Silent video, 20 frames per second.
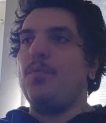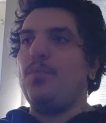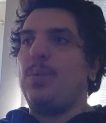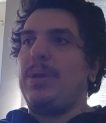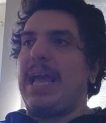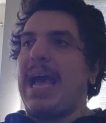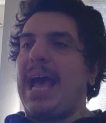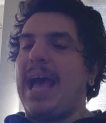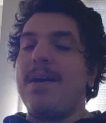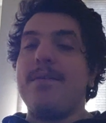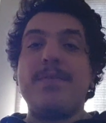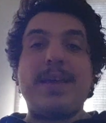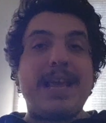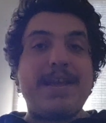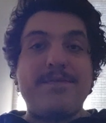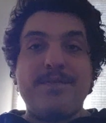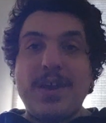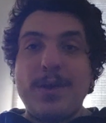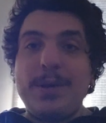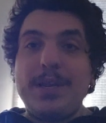We have
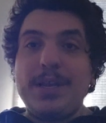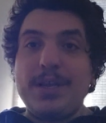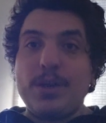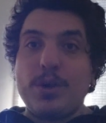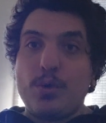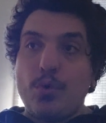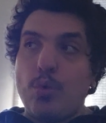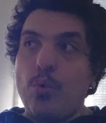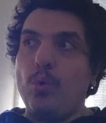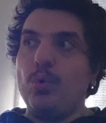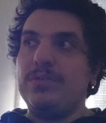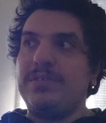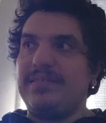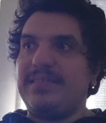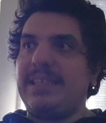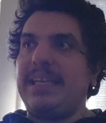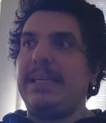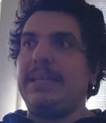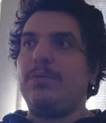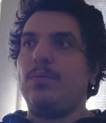a very cool
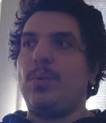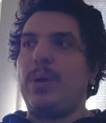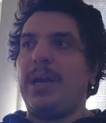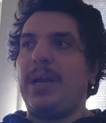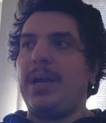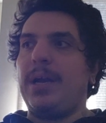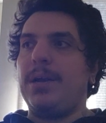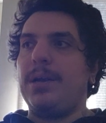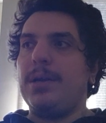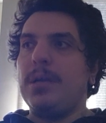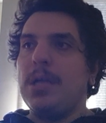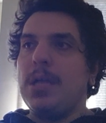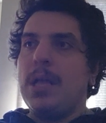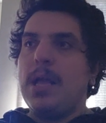scene where